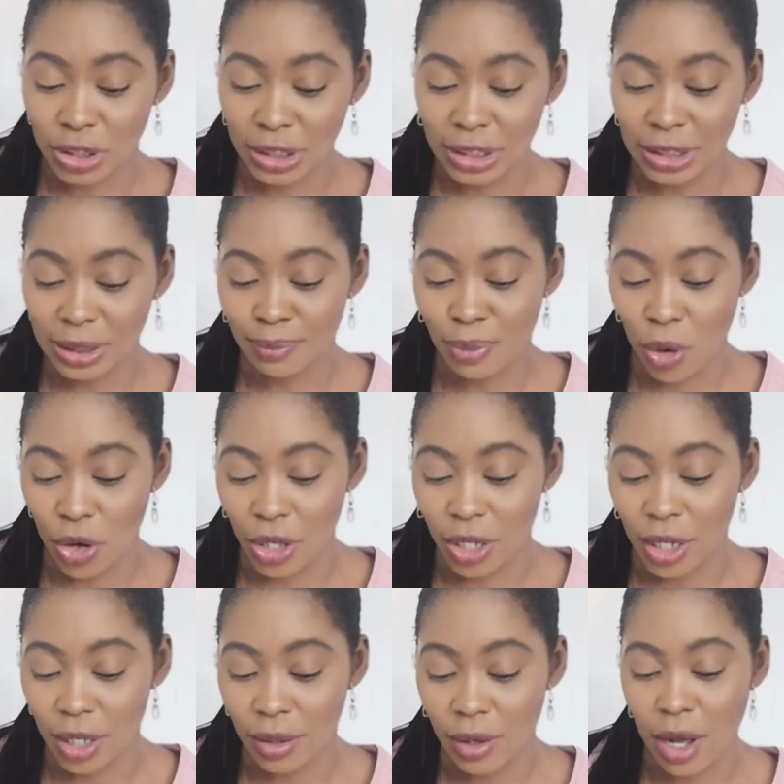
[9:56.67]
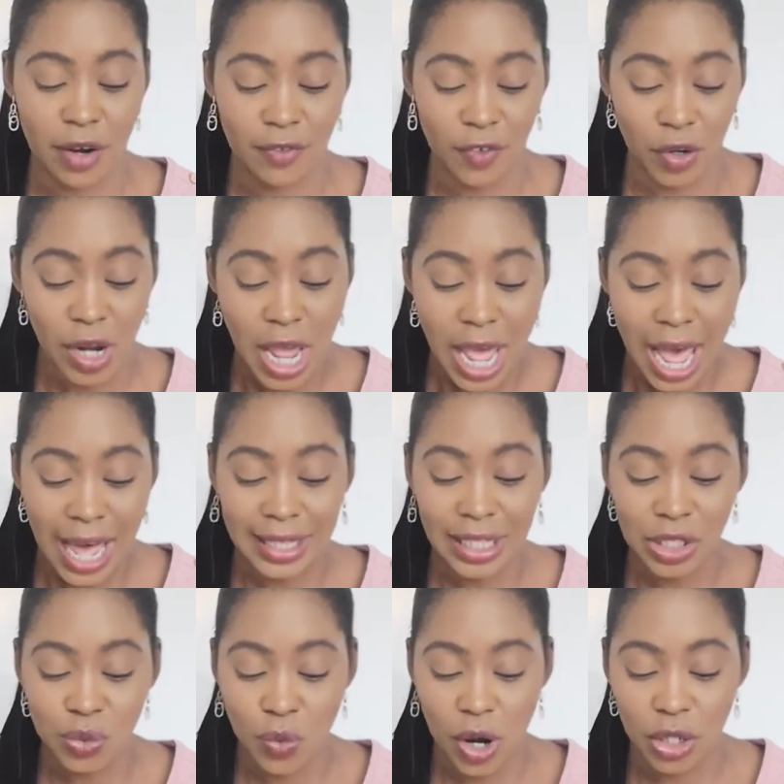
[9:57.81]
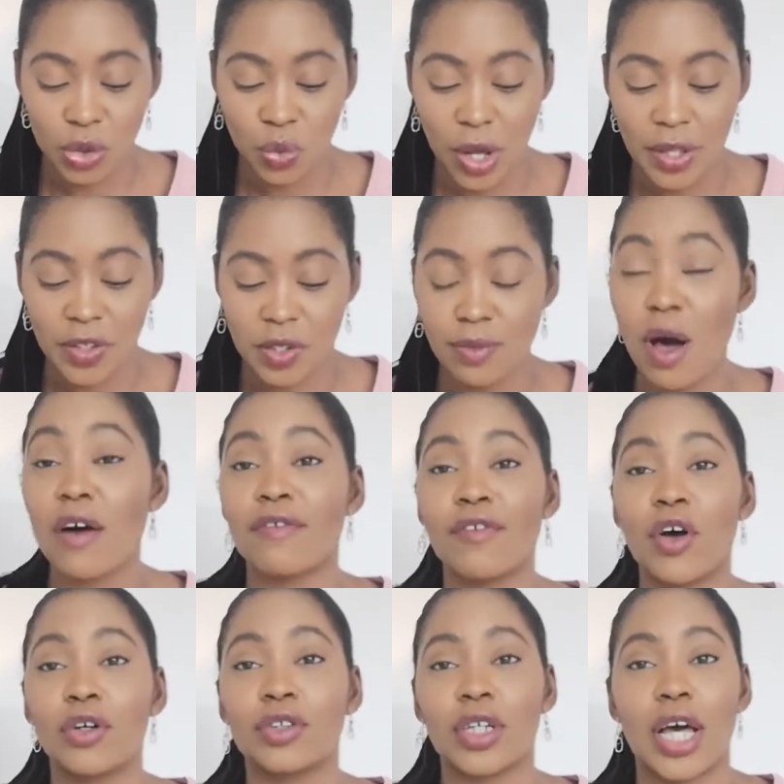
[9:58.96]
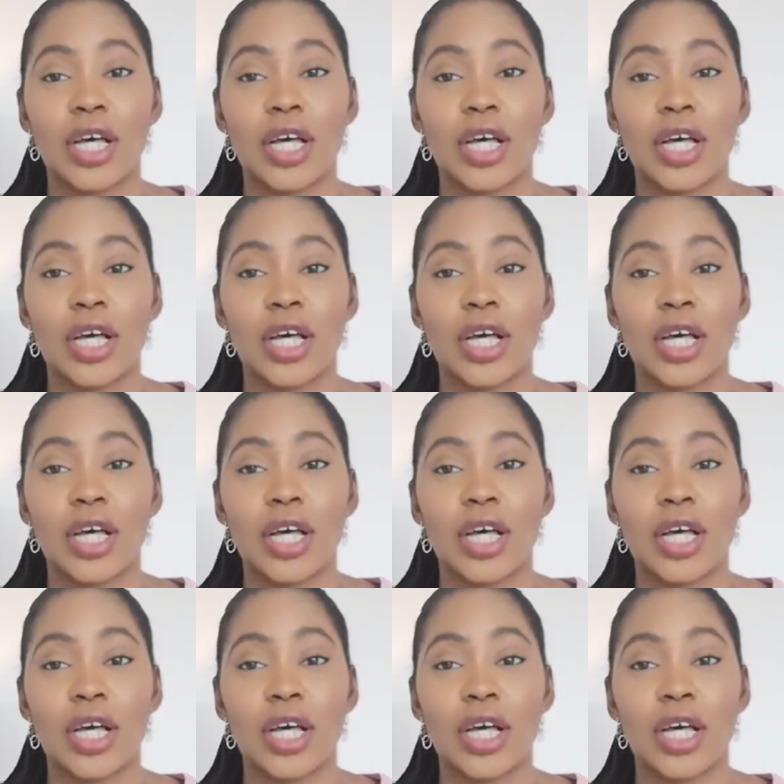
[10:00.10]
This is the Boya microphone and this works with smartphones